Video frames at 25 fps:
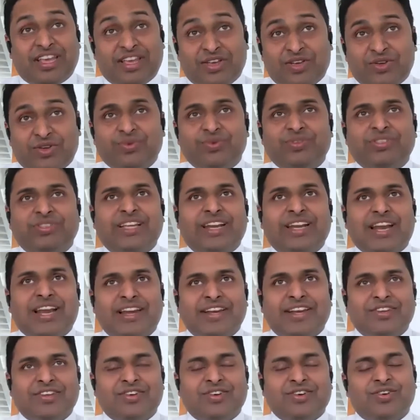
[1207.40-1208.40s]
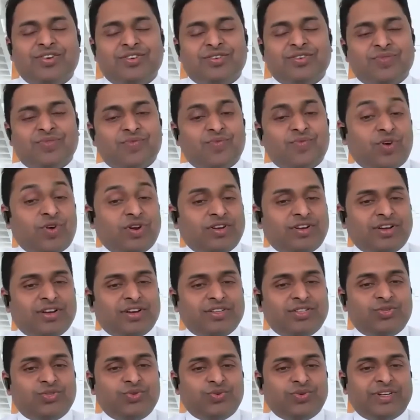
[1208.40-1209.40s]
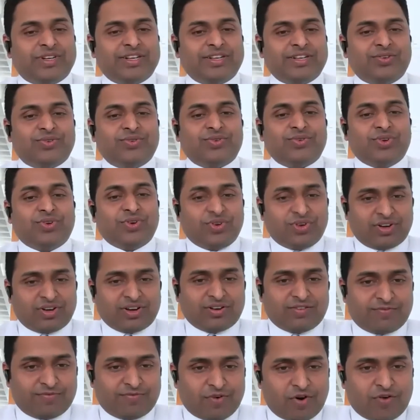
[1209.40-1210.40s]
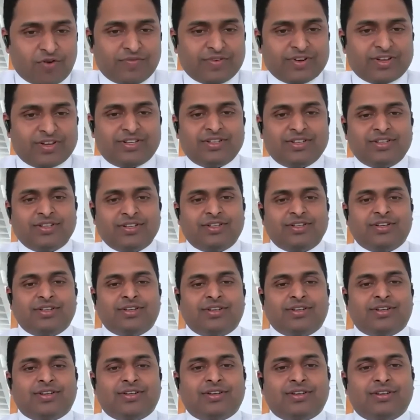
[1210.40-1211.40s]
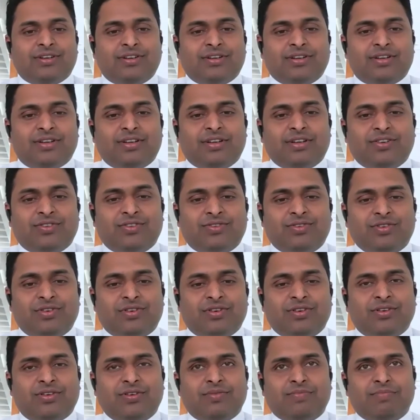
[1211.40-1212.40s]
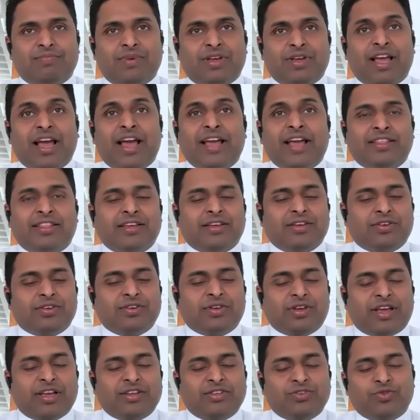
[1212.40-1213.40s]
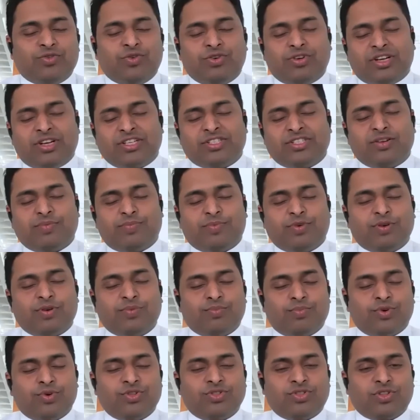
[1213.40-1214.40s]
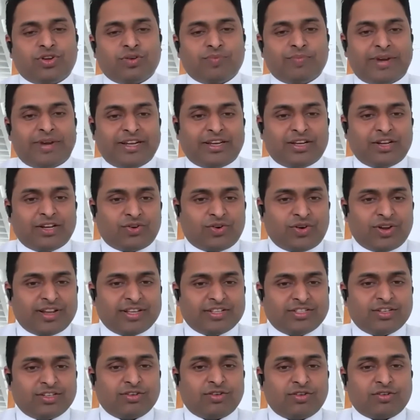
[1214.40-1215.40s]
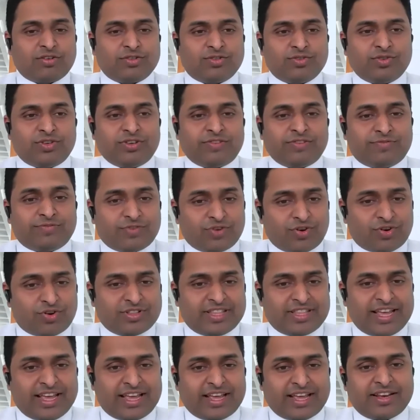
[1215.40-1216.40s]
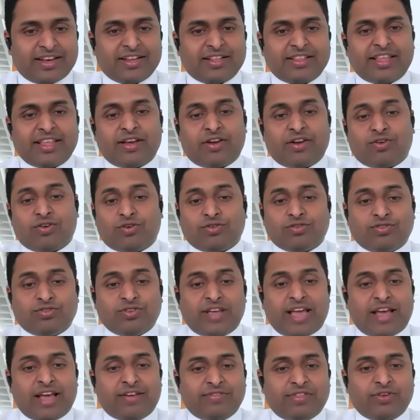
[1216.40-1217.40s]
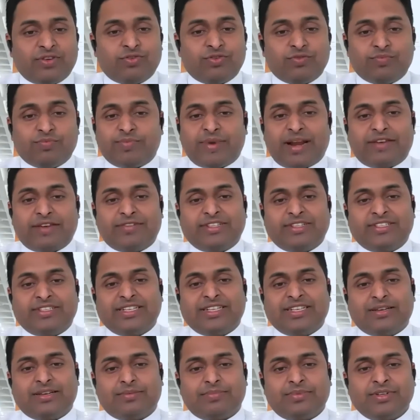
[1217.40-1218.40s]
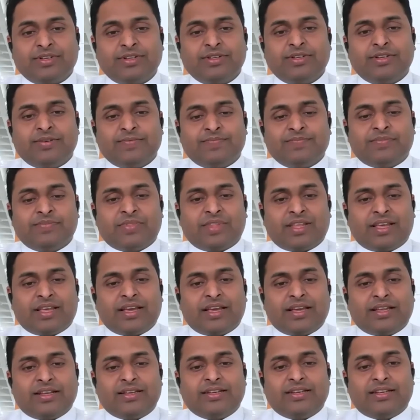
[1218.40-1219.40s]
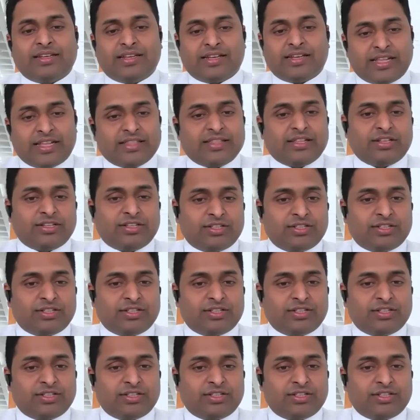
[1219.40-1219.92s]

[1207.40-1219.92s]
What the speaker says: gives an idea on what a student could look forward. I think you touched upon both on medical college, and also if not there, they can also have their own private setup and run the